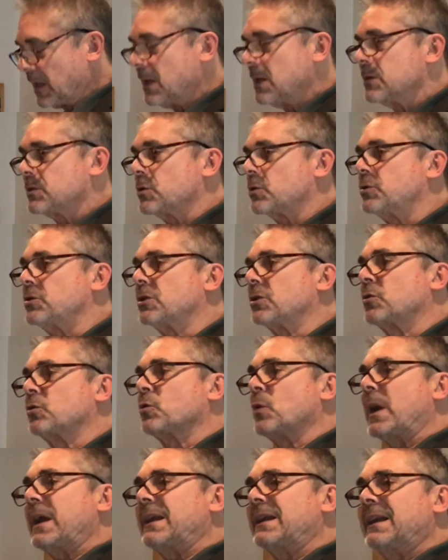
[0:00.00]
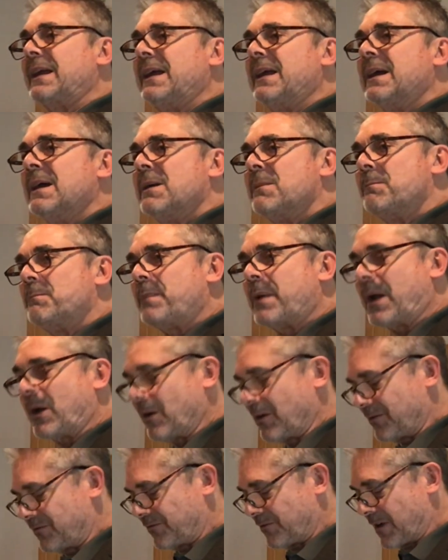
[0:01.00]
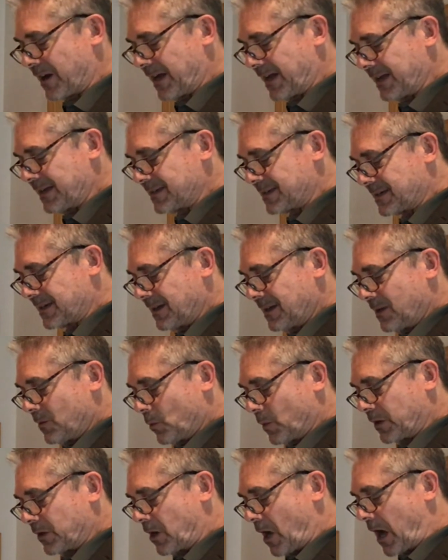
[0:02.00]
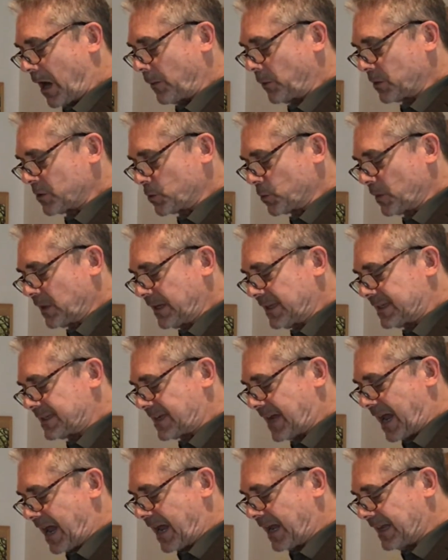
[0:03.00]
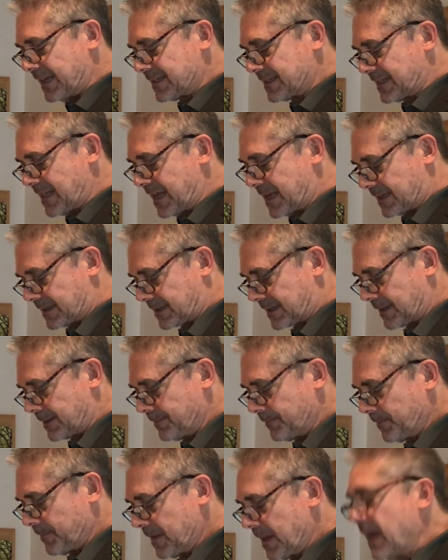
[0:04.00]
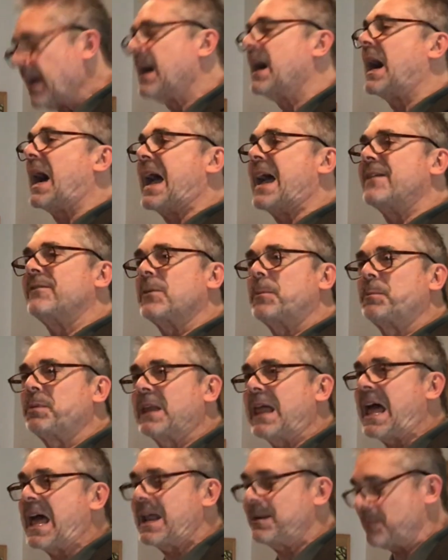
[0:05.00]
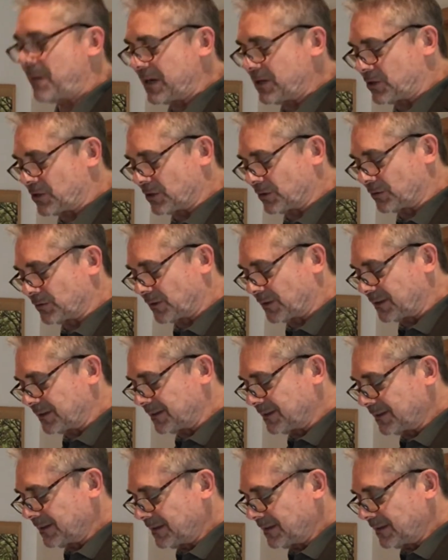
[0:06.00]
So to greatly paraphrase, what God was really saying is this: I have a plan, my children.